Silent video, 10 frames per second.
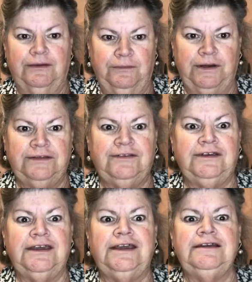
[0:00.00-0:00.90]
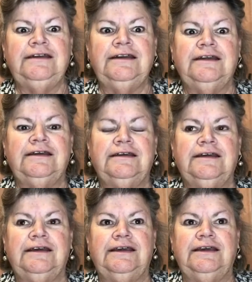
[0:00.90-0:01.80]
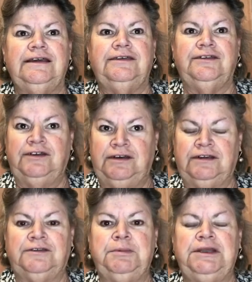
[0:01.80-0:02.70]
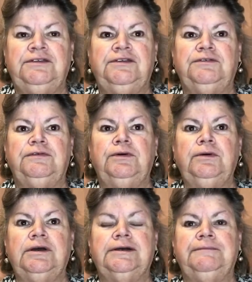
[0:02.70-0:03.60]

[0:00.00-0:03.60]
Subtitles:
once again, is an inexpensive look.